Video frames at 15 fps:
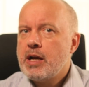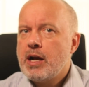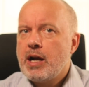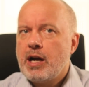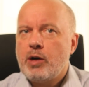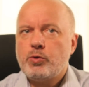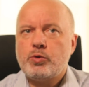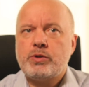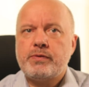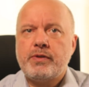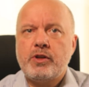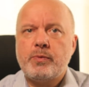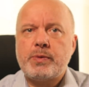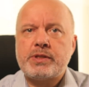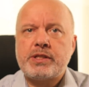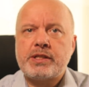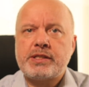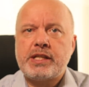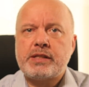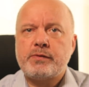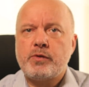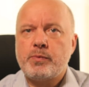how to develop a
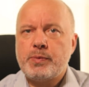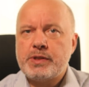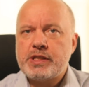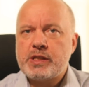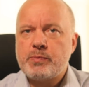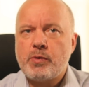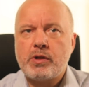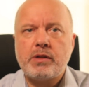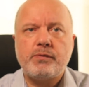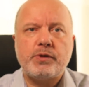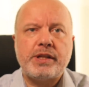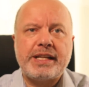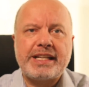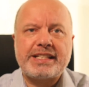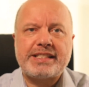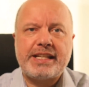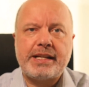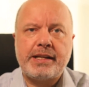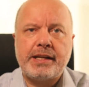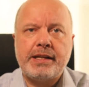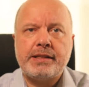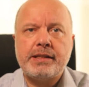successful business model for the next
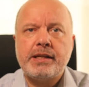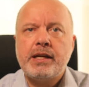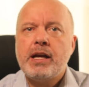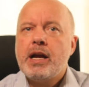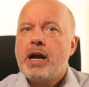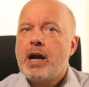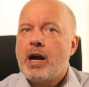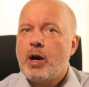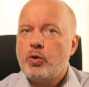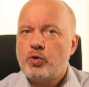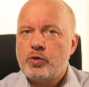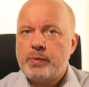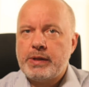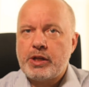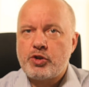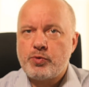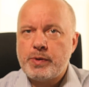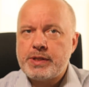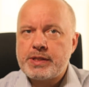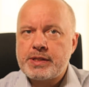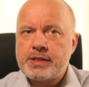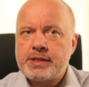decade, how to manage
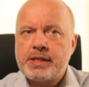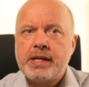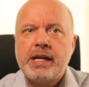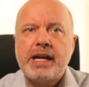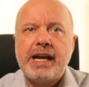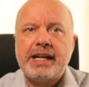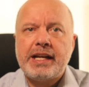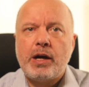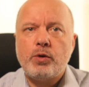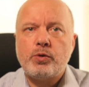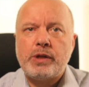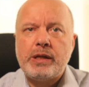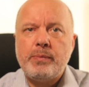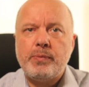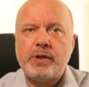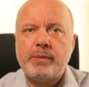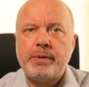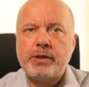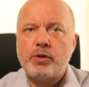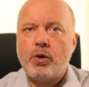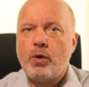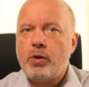risks, and how to
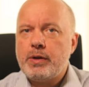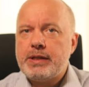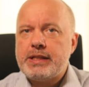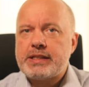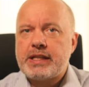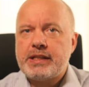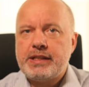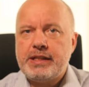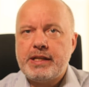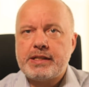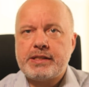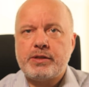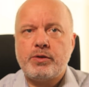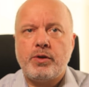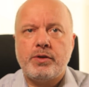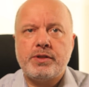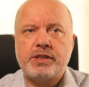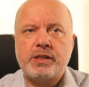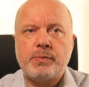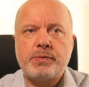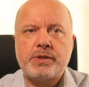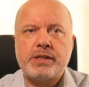implement all these ideas and
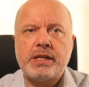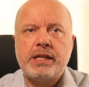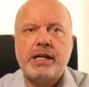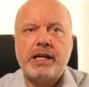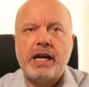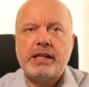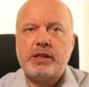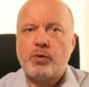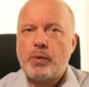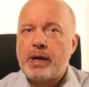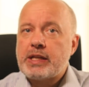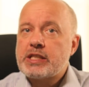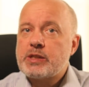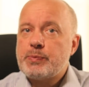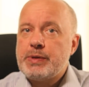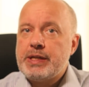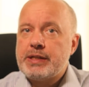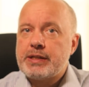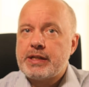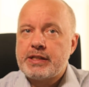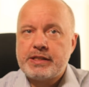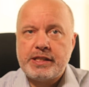concepts at the right
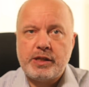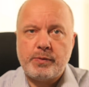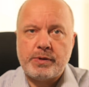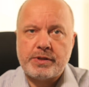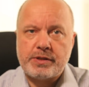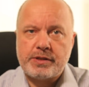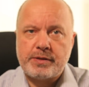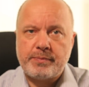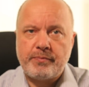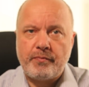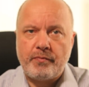speed and sequence.